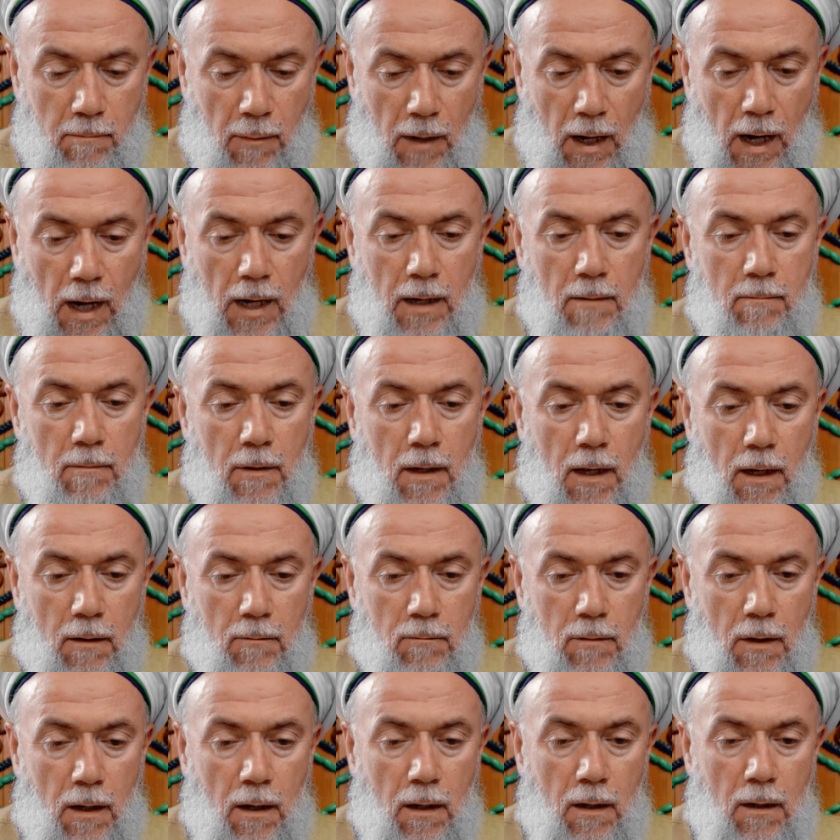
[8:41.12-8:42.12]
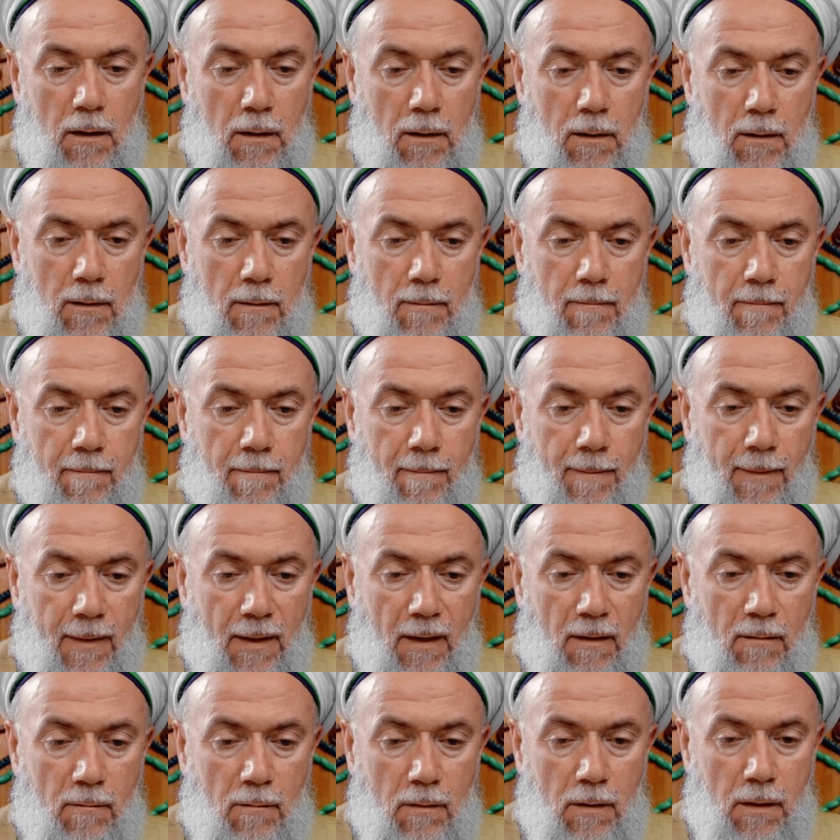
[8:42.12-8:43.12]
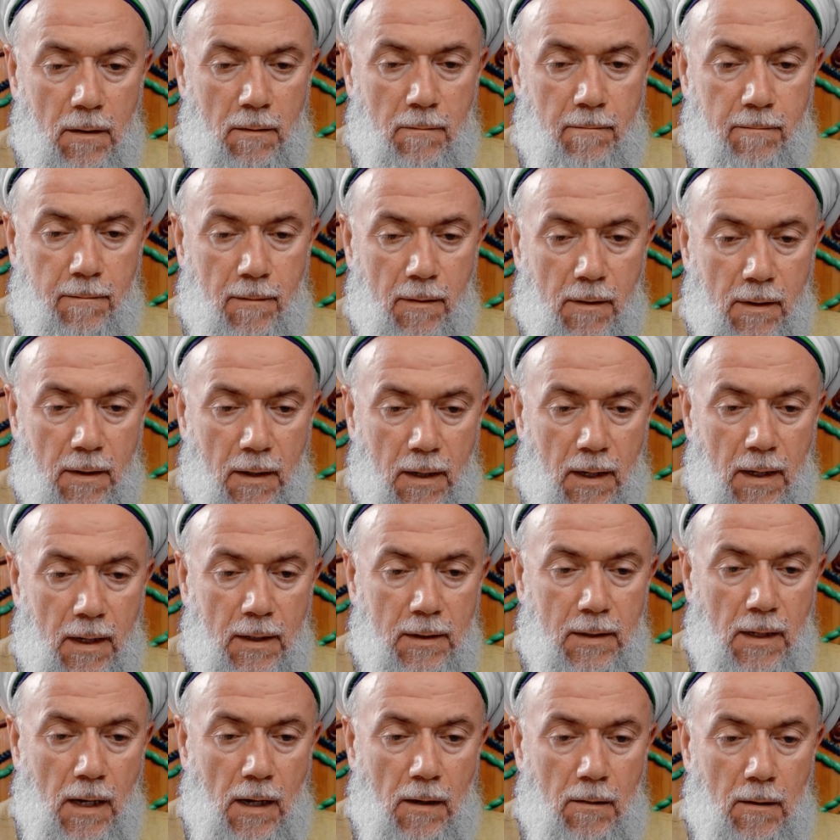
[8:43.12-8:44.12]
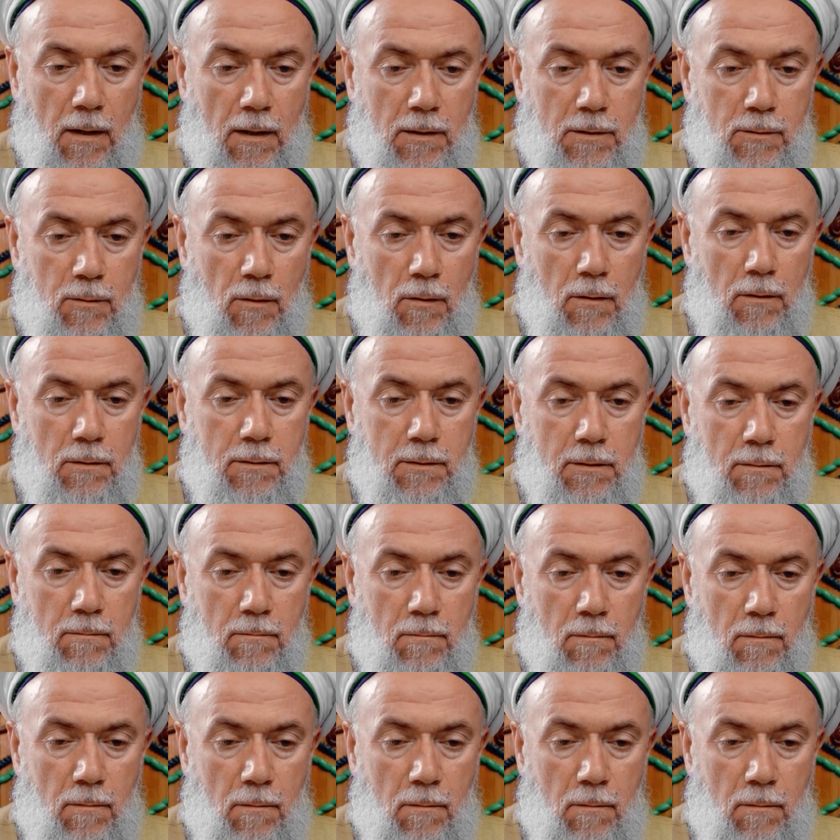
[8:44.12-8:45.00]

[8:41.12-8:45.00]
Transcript: Alam al-Arwah. He created our souls